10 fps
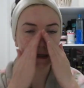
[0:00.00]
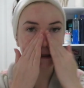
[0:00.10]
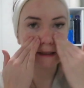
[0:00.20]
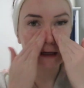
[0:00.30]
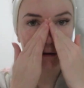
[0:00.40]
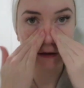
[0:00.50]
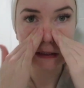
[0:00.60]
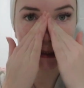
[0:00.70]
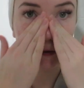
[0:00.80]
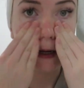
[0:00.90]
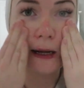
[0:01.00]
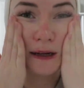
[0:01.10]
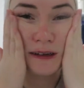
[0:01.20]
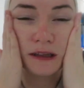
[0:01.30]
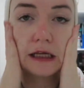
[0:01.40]
I didn't know if I still
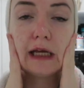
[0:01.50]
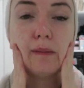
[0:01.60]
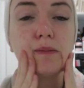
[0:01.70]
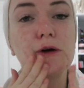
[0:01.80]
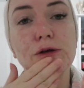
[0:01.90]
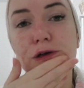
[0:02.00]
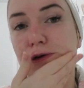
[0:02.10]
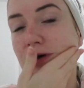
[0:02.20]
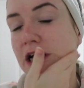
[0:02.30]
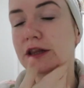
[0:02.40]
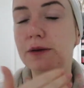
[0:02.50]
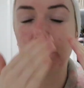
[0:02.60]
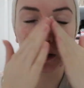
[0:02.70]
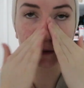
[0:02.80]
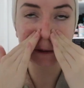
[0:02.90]
had the bottle, the
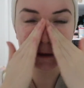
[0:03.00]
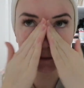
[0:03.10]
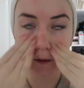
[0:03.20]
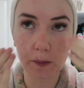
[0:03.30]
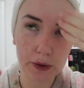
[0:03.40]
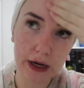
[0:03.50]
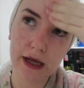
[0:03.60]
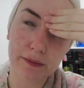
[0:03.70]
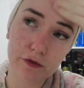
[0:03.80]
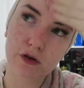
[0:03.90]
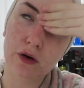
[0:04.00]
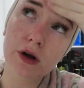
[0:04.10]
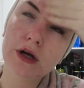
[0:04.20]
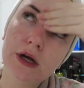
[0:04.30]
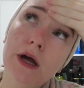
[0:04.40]
box from when I had it
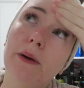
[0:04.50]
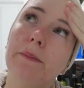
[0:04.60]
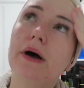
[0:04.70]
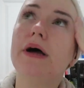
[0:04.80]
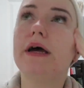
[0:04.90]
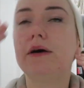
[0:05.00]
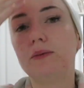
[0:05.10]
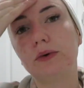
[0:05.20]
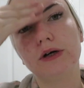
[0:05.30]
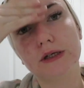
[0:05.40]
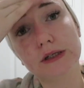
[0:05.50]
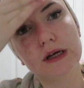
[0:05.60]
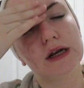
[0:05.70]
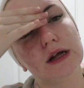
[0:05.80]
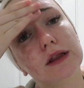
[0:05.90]
before, but it was
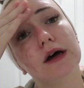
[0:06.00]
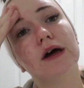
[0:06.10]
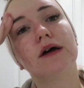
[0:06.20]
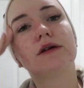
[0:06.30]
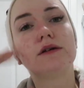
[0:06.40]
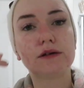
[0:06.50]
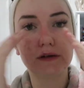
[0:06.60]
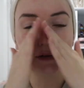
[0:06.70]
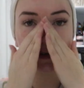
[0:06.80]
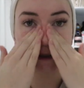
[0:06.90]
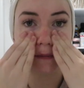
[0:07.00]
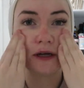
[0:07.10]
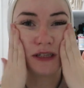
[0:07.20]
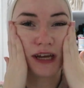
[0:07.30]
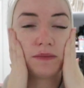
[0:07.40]
another La Roche
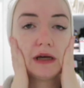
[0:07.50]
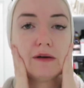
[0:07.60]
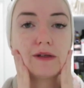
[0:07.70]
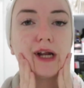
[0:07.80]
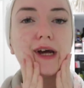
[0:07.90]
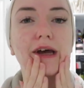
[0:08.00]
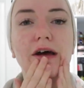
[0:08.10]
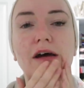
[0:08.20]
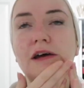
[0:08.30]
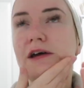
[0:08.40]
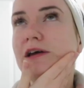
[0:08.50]
Posay, but it was like a